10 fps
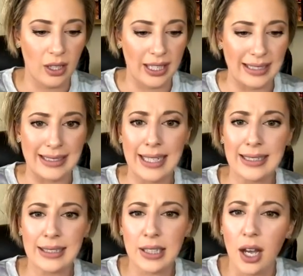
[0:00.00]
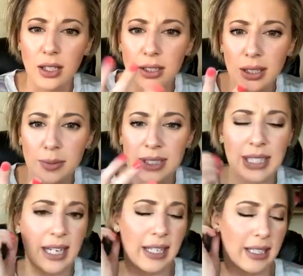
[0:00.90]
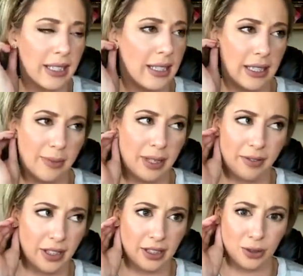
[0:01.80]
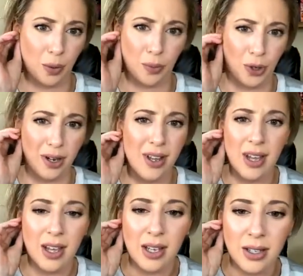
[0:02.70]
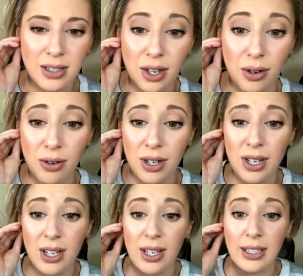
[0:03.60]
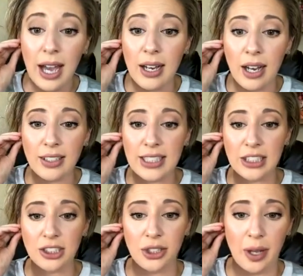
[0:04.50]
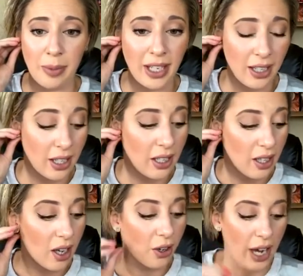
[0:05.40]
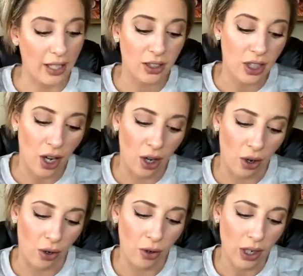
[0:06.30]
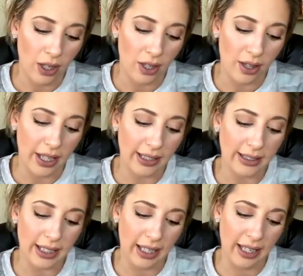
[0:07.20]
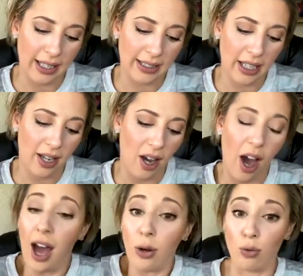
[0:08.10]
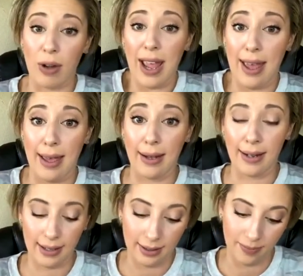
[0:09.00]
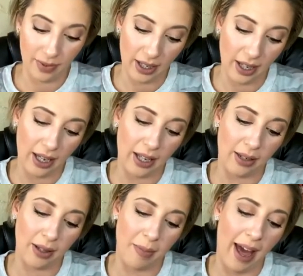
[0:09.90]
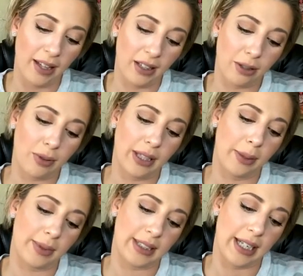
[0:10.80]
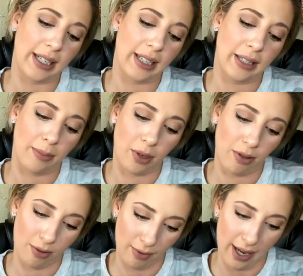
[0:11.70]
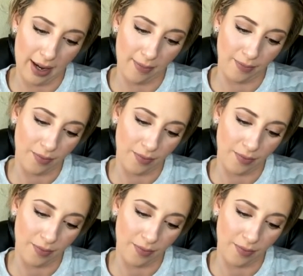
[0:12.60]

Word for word: like intense color lipstick. Um, and I feel like there's one more. So yeah, I'll send it to you, Amy. Okay, so this is Hot Red in the matte liquid lipstick number three.